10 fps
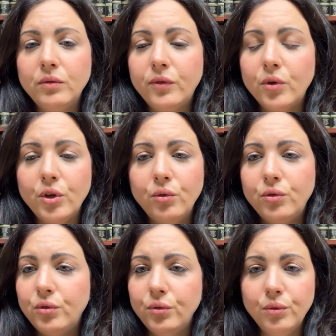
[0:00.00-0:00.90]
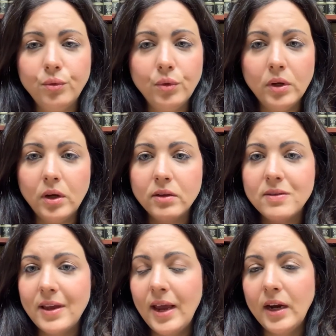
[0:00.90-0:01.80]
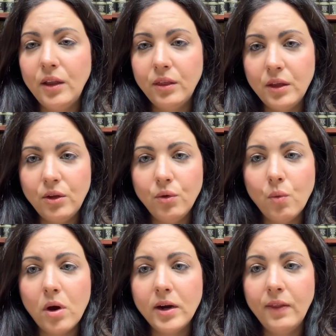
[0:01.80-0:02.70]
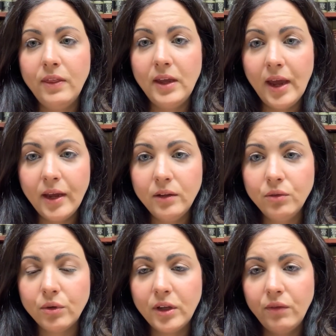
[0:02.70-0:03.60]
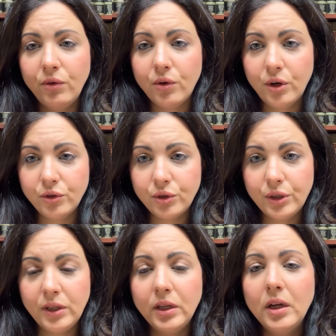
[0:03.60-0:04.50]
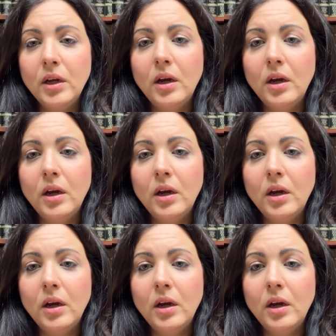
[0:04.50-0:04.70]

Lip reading: for you to say anything you want at the end, or give your attorney